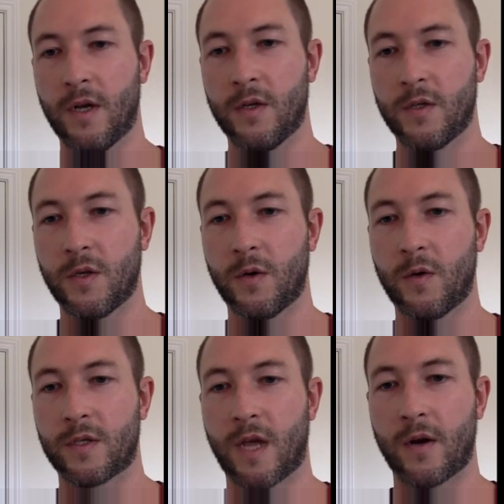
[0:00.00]
So it's
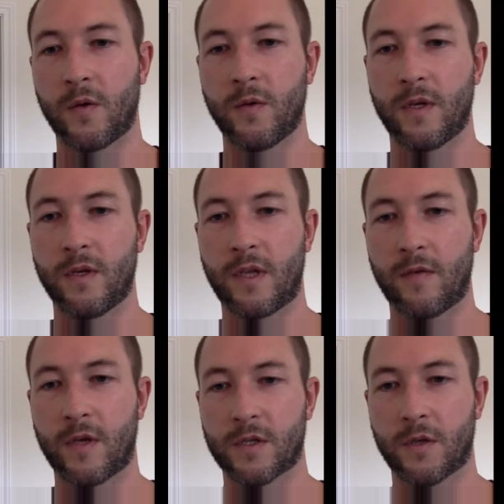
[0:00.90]
not only giving
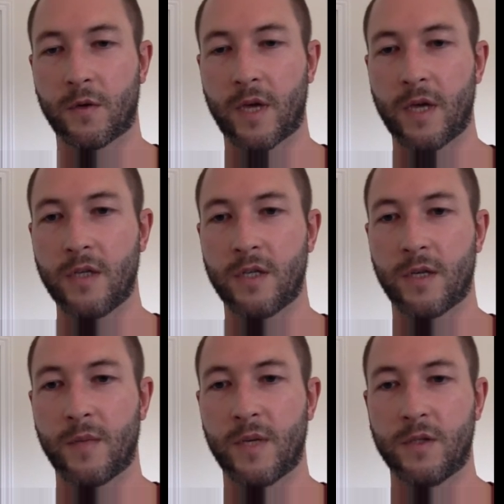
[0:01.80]
us a location,
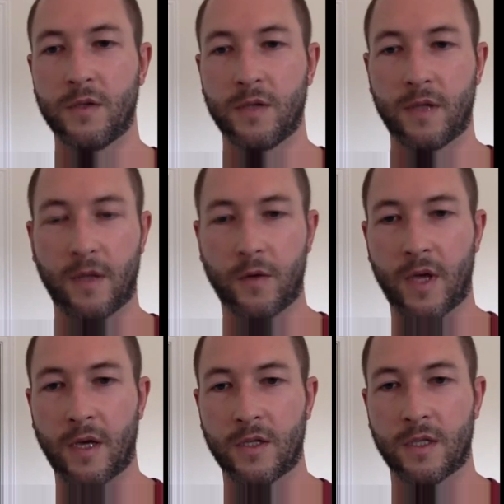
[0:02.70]
but it's using that
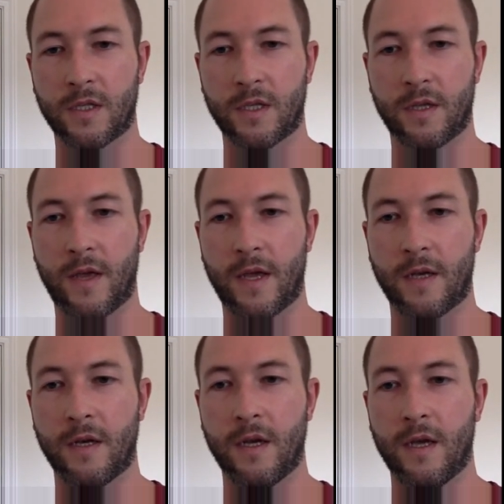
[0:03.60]
location to then
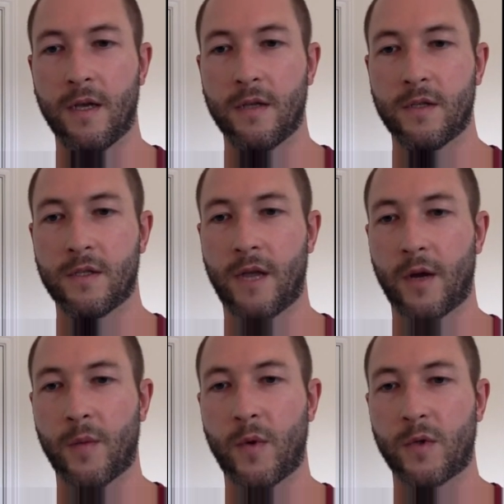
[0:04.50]
stagger
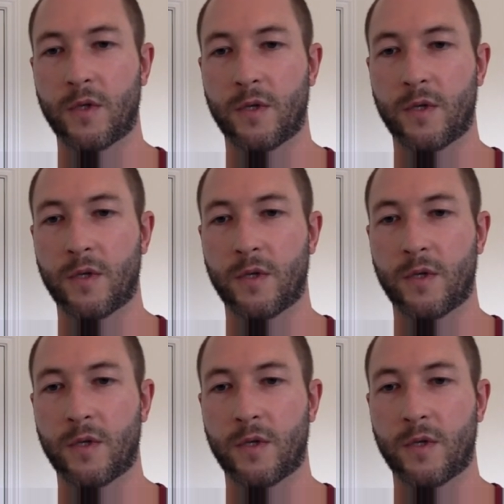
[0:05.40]
motion.